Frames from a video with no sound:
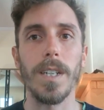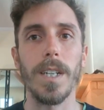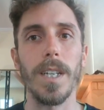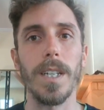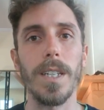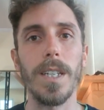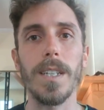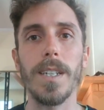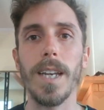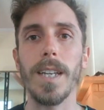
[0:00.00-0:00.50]

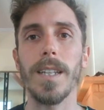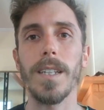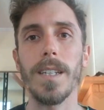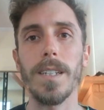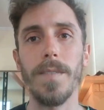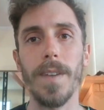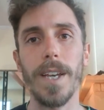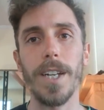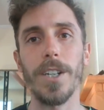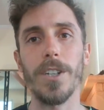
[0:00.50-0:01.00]
These had the
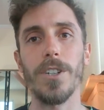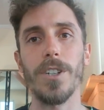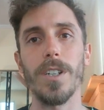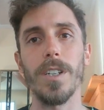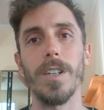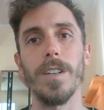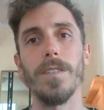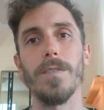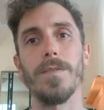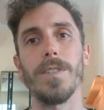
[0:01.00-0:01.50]
advantage
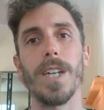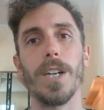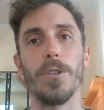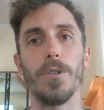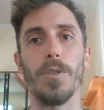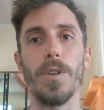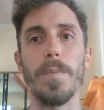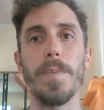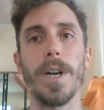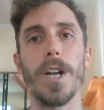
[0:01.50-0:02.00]
of
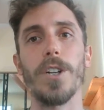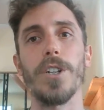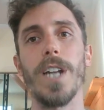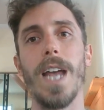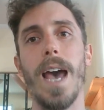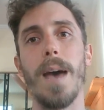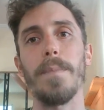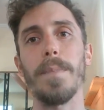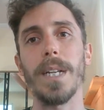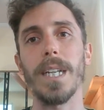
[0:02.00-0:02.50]
sexual reproduction
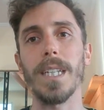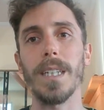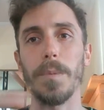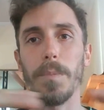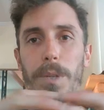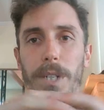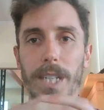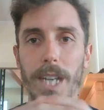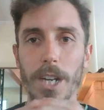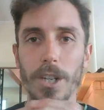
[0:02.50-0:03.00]
happening in the
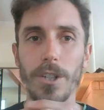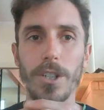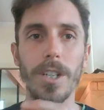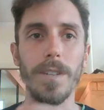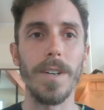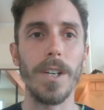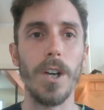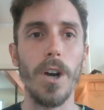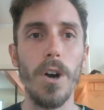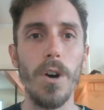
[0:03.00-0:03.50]
protection
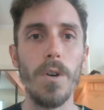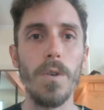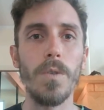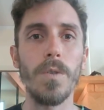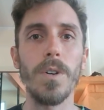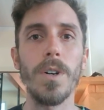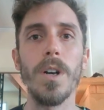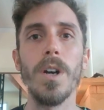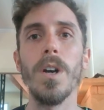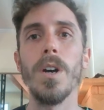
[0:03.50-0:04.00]
of a
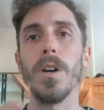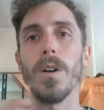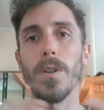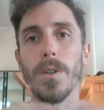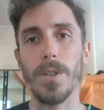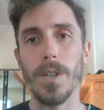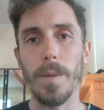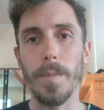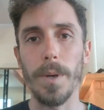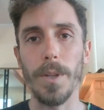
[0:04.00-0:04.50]
cone
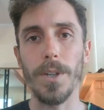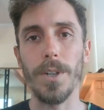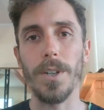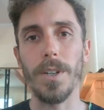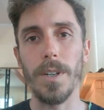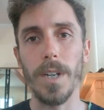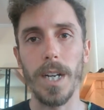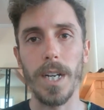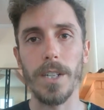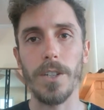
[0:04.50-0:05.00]
or some
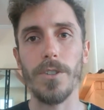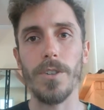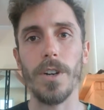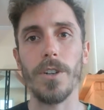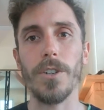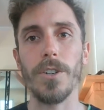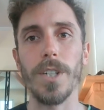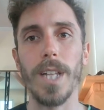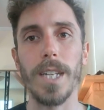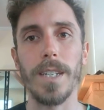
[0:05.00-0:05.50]
other
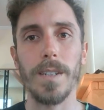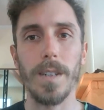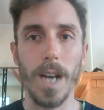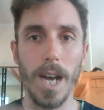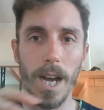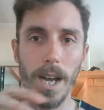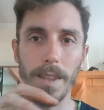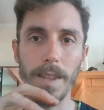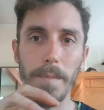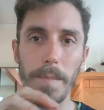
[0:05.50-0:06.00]
structure that's
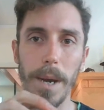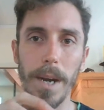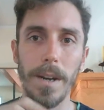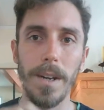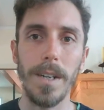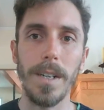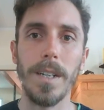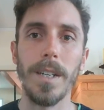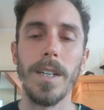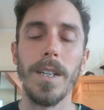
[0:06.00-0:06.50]
on the
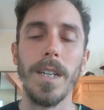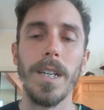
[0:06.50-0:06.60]
parent.